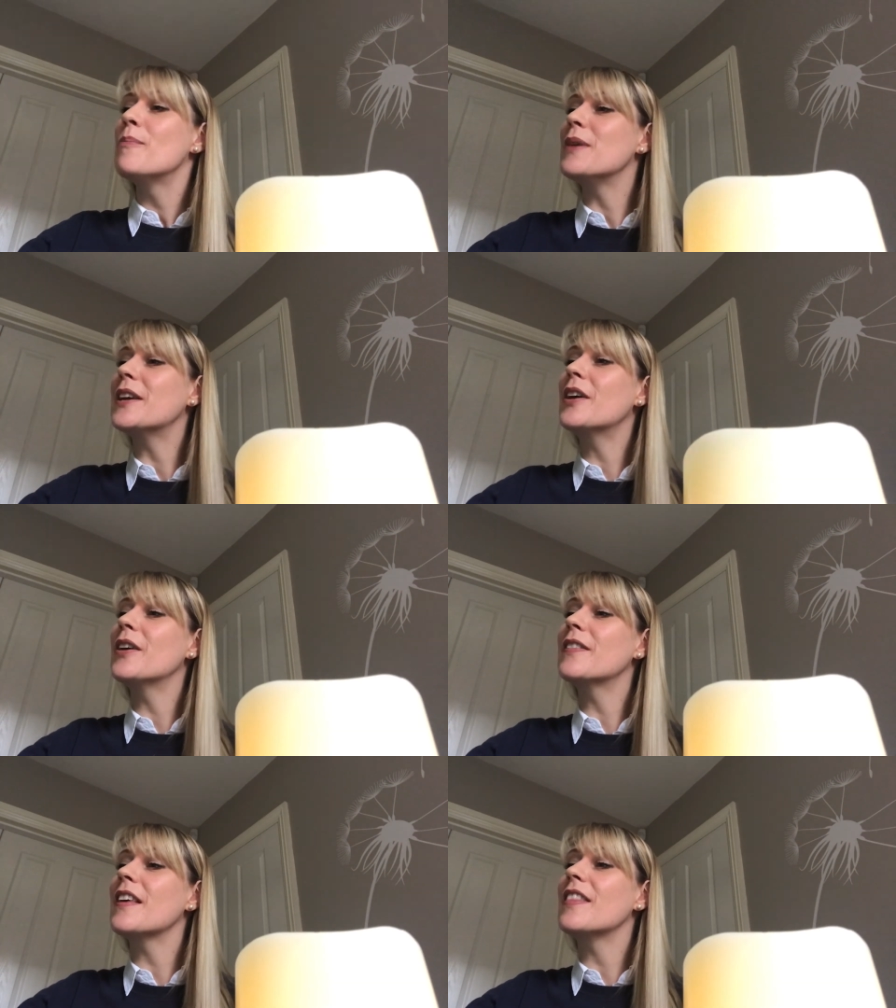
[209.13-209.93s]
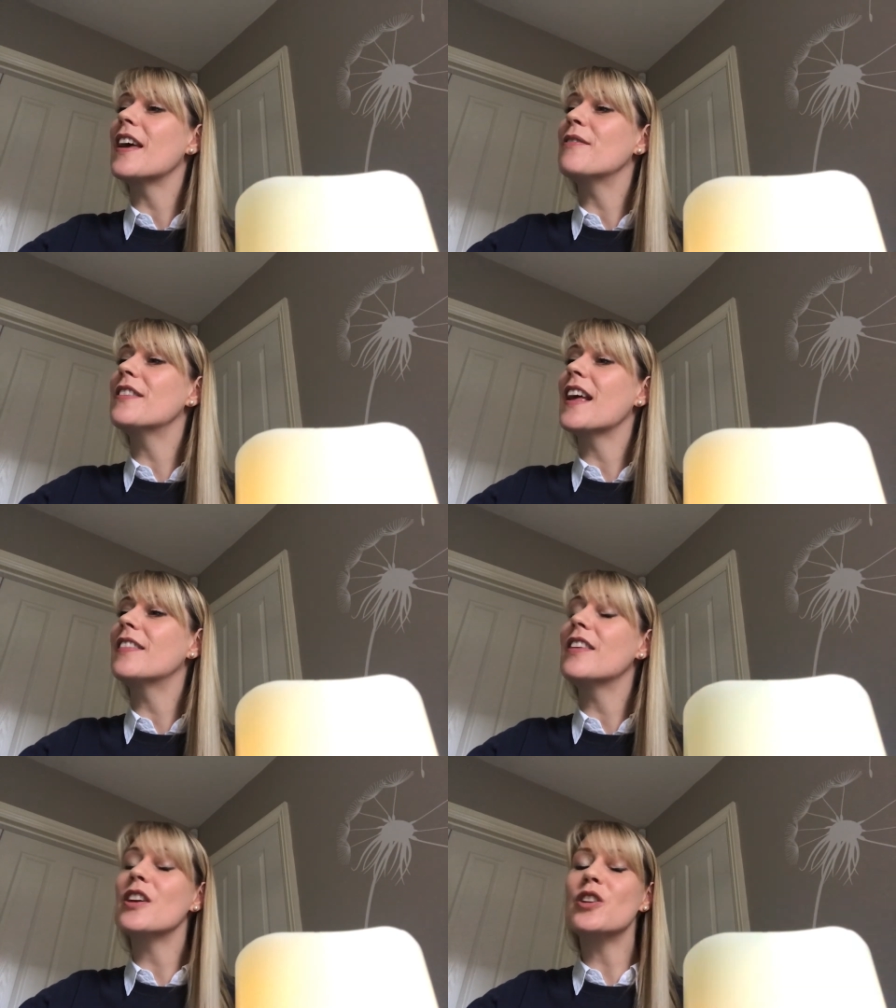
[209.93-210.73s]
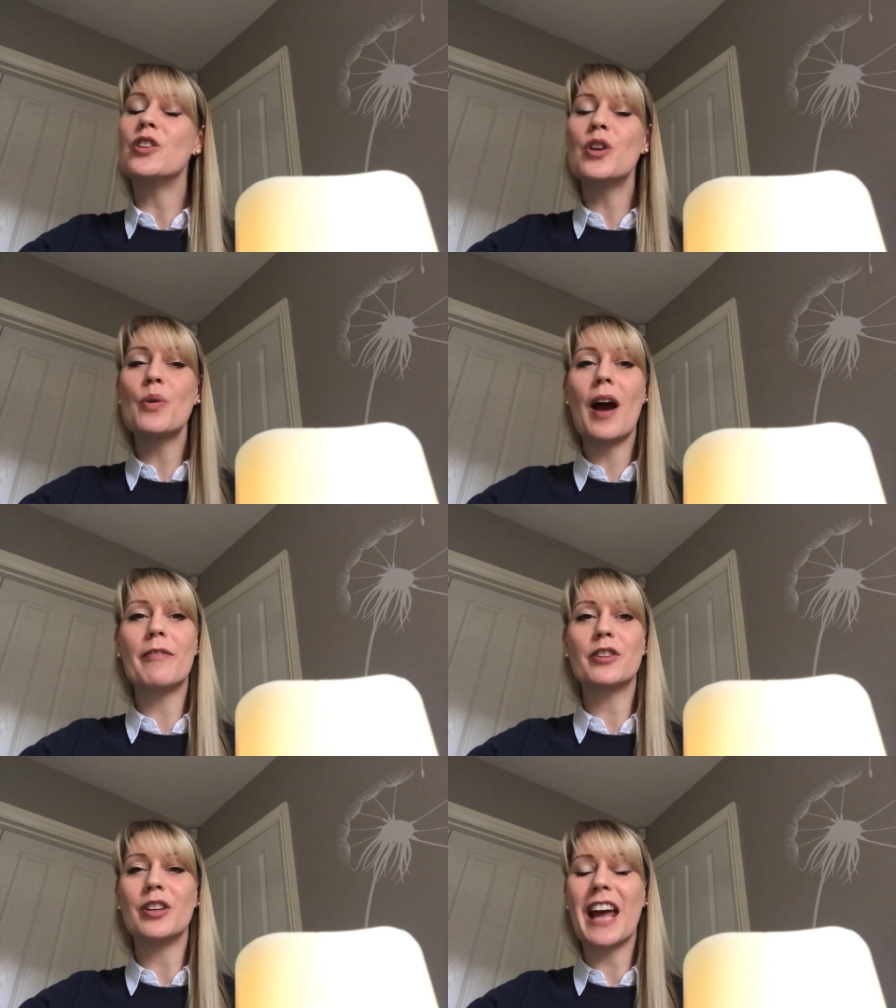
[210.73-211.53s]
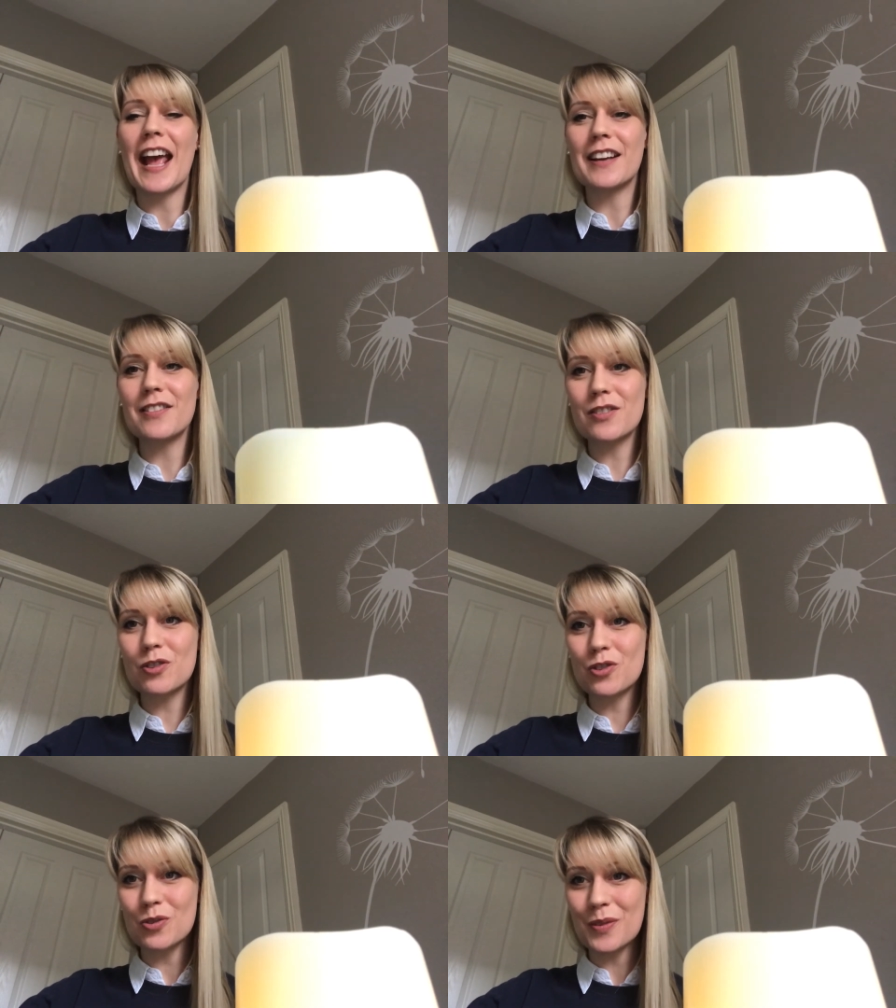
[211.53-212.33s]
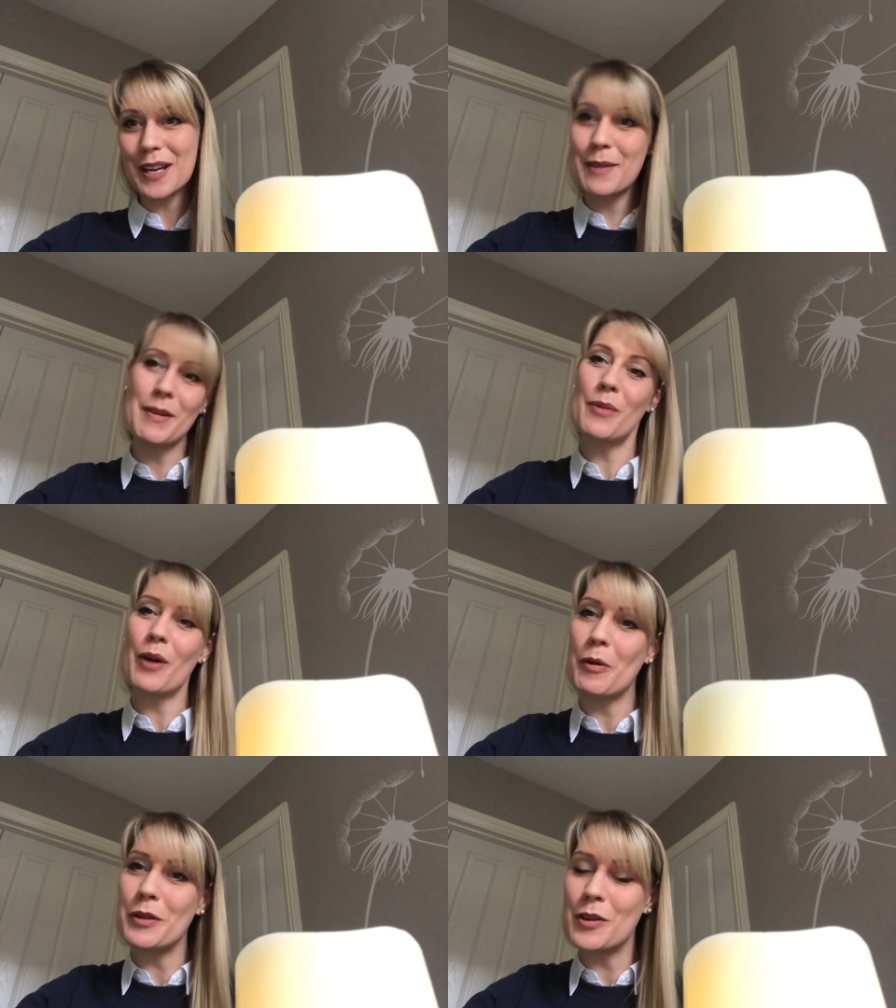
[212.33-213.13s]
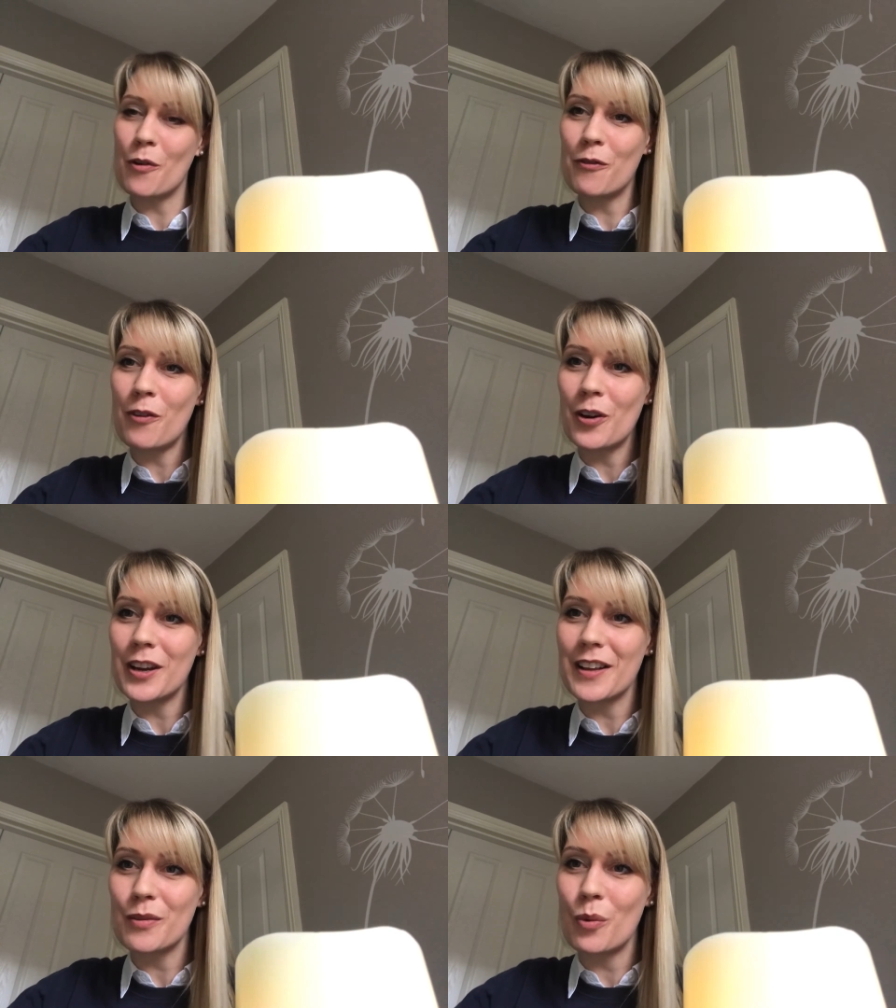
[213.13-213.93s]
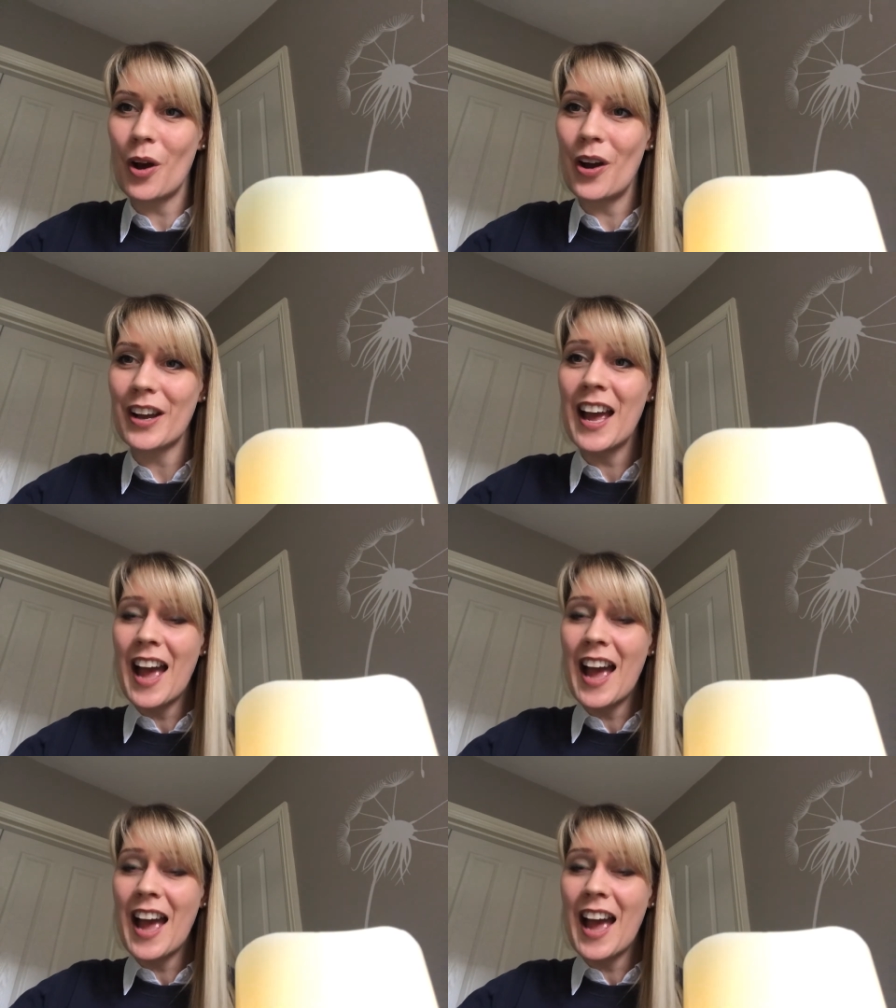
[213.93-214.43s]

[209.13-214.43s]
because they've said that you have done extremely well with your phonics work